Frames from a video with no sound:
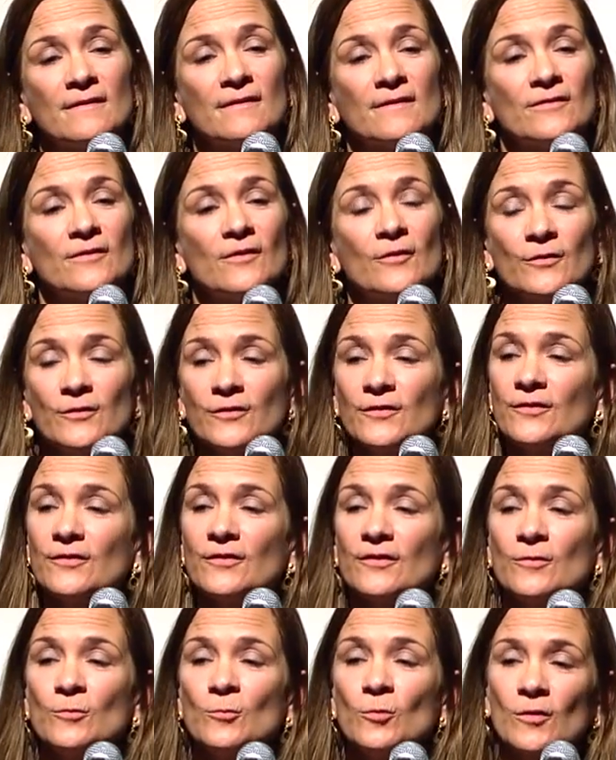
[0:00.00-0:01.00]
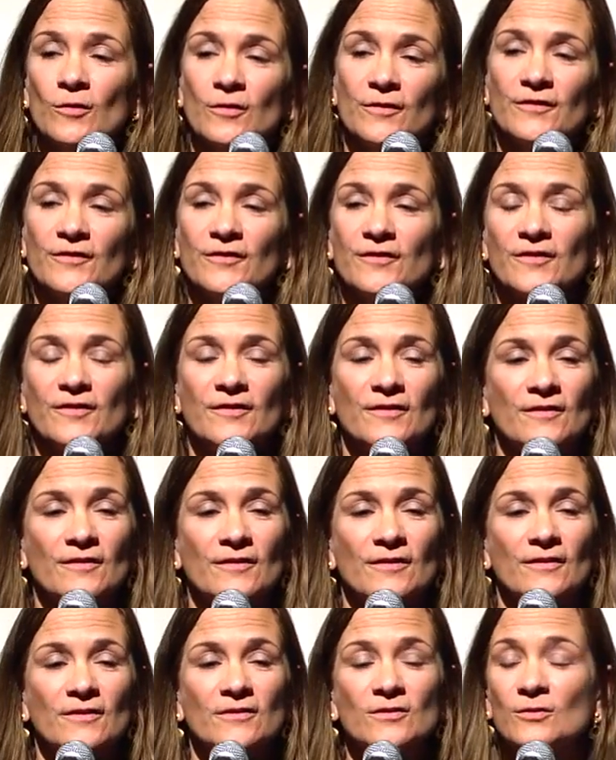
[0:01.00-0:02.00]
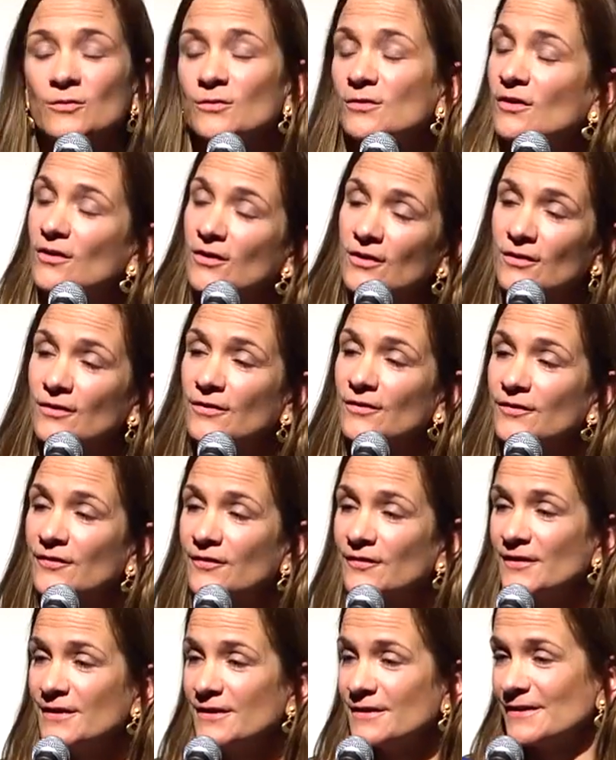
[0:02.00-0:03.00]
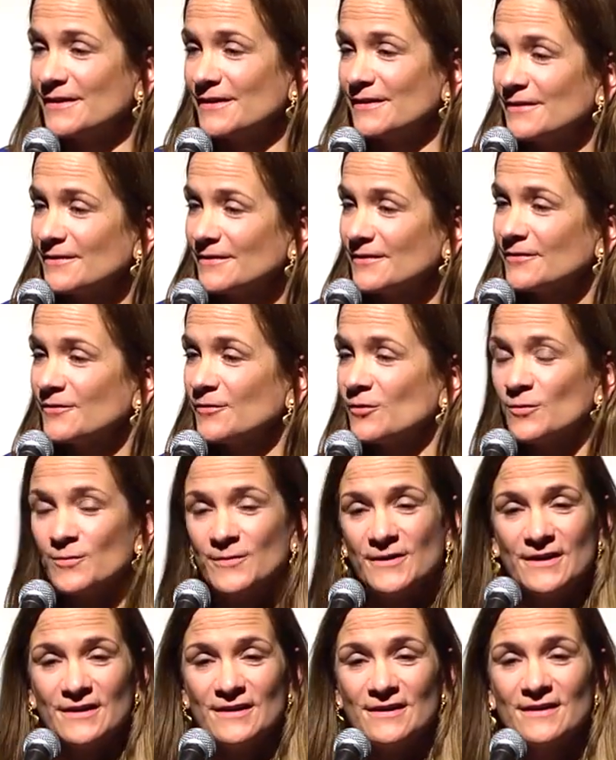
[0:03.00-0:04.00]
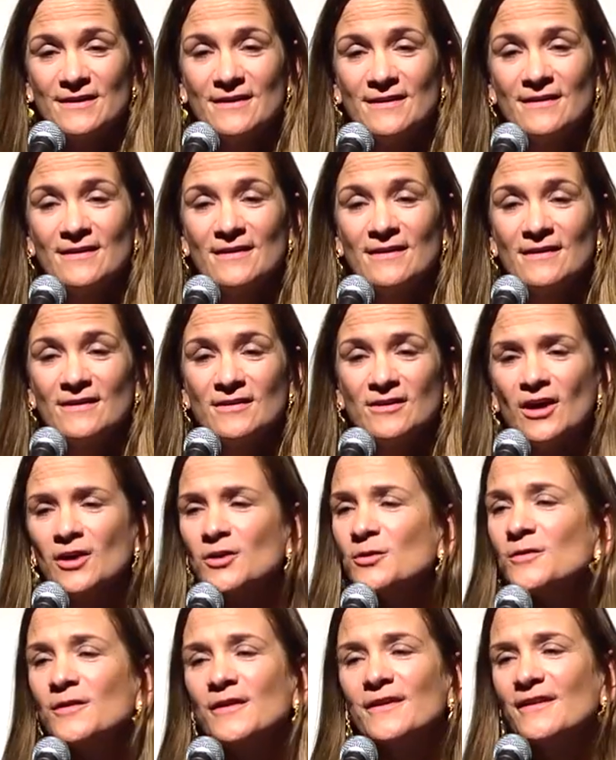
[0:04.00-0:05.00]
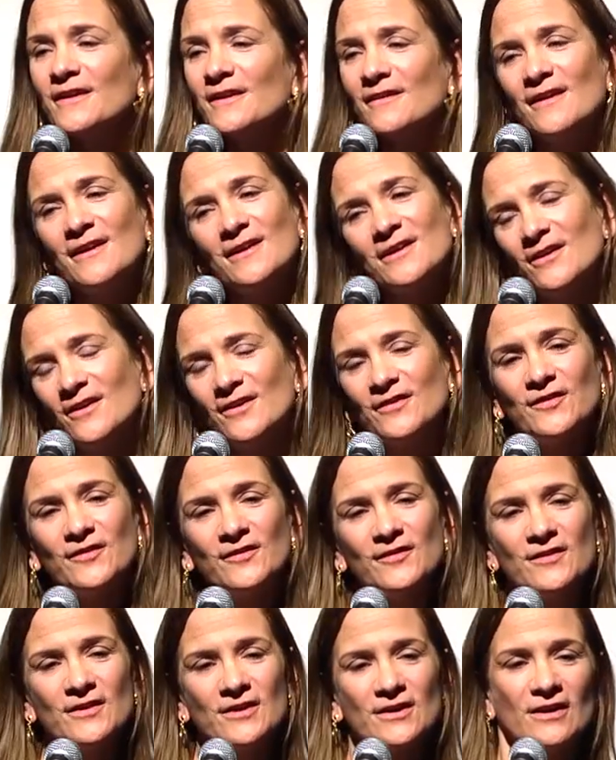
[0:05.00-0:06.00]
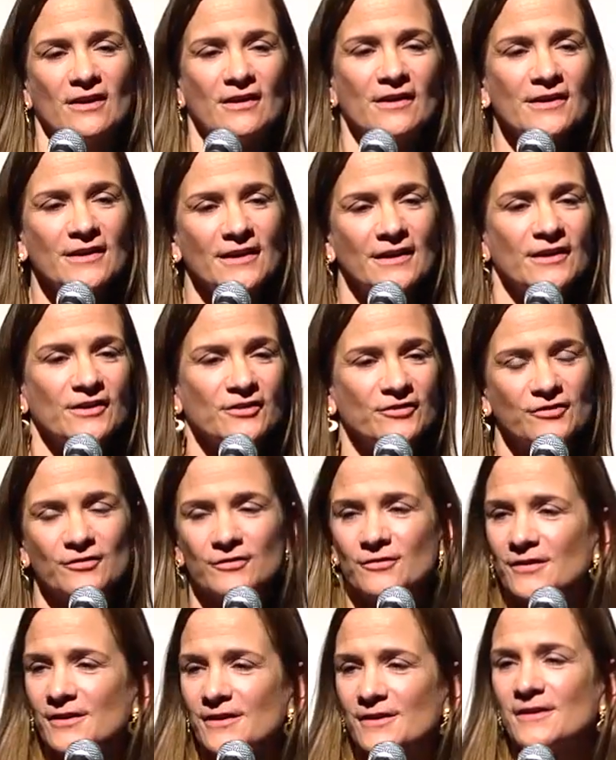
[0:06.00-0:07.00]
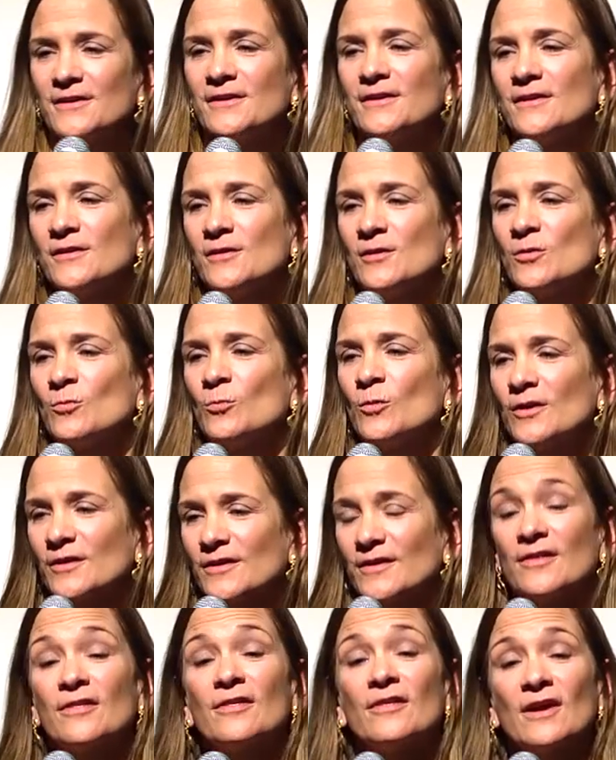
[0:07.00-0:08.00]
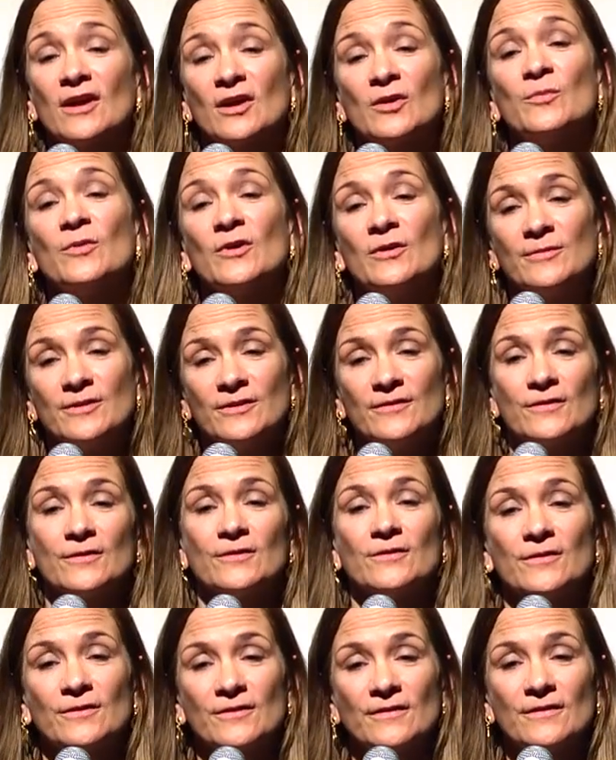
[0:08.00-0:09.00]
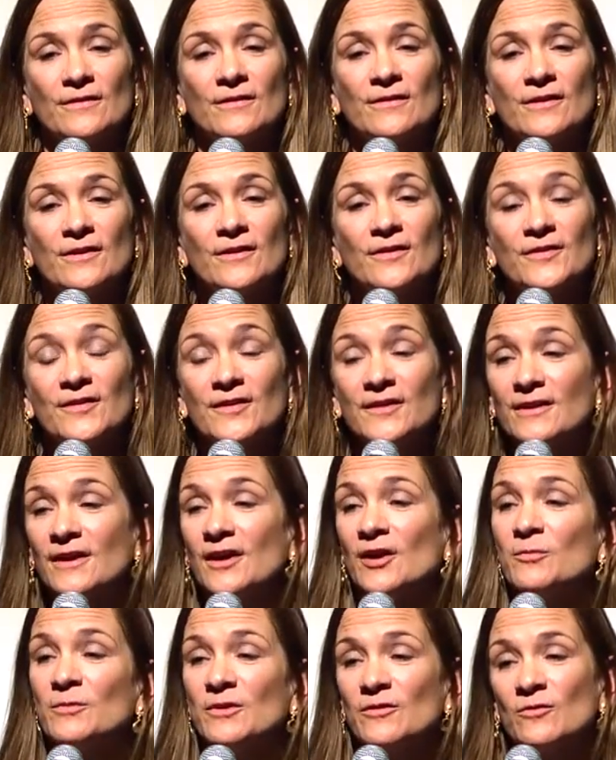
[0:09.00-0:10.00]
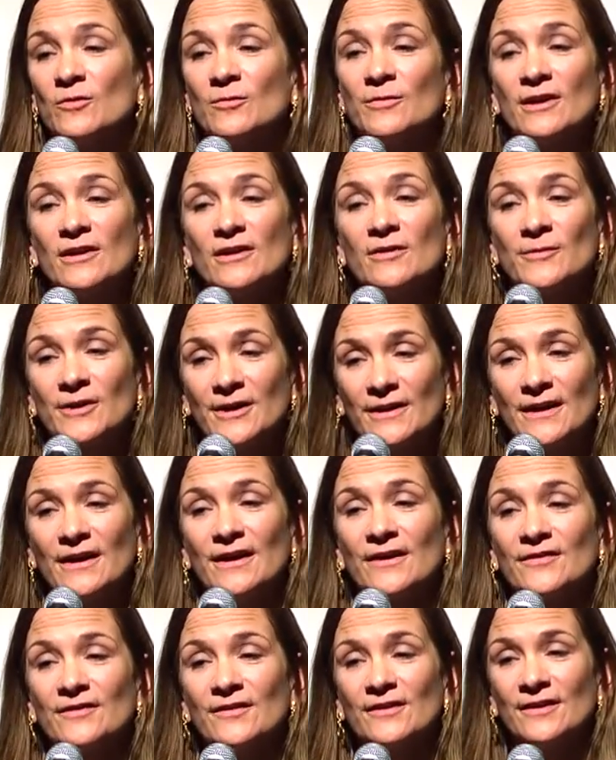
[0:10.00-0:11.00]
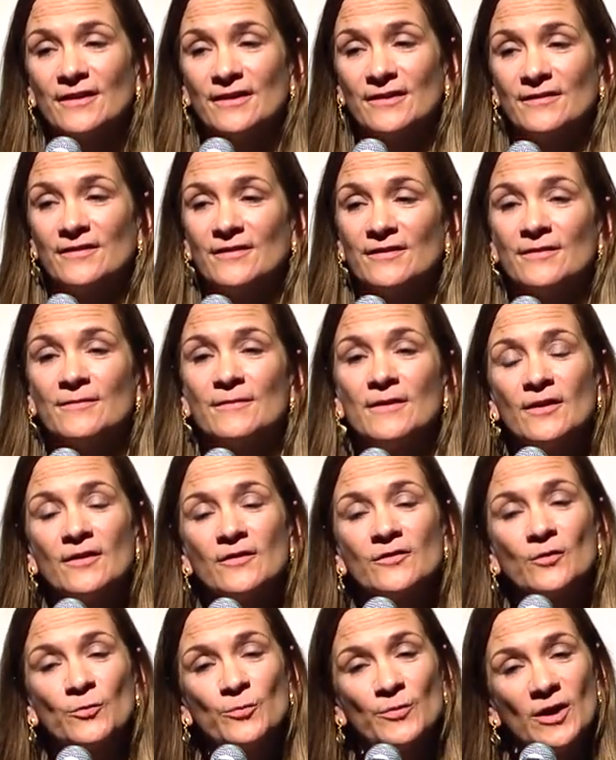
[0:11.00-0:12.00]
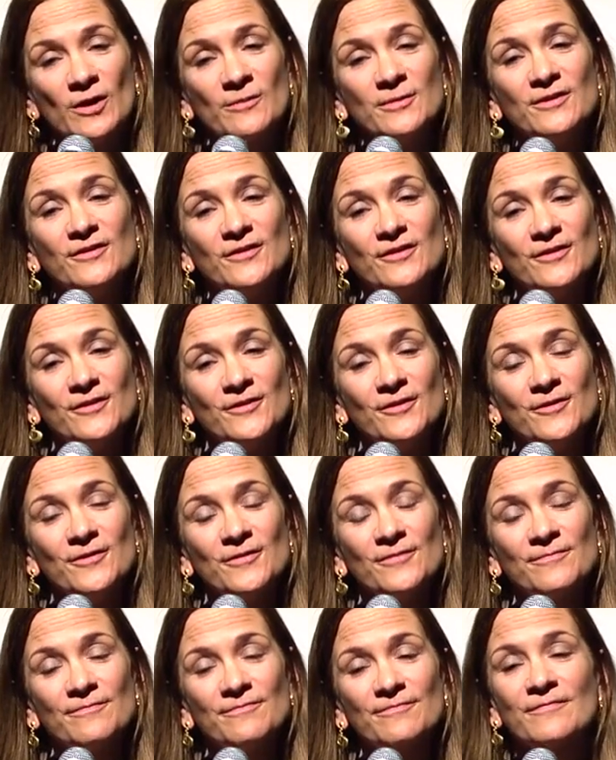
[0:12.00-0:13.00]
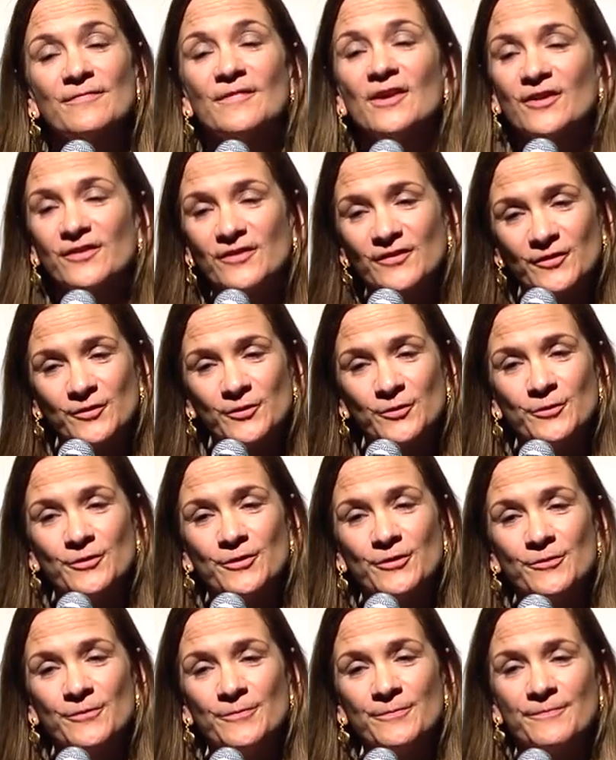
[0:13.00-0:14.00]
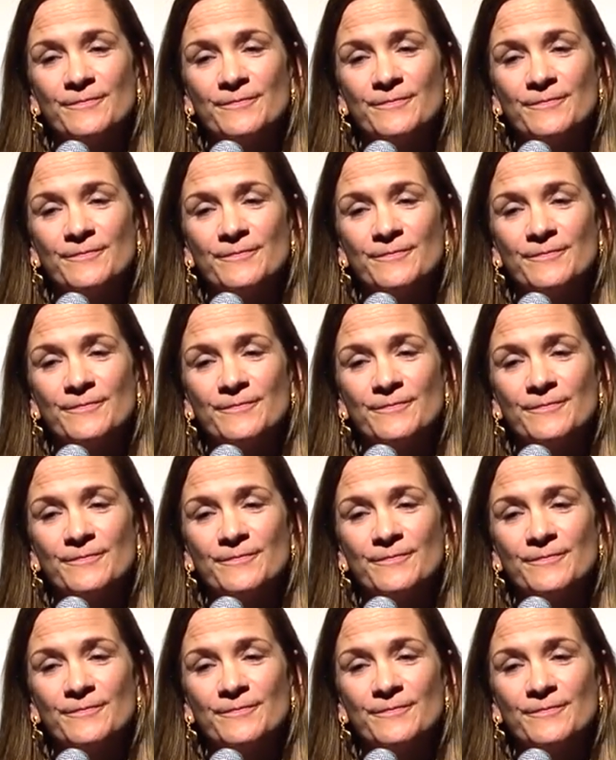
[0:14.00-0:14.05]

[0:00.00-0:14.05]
Those words no longer sting for me. Not only did they not sting, I actually want to thank Bobby Dillard because he kept me from getting my ass kicked. So, Bobby Dillard, I salute you.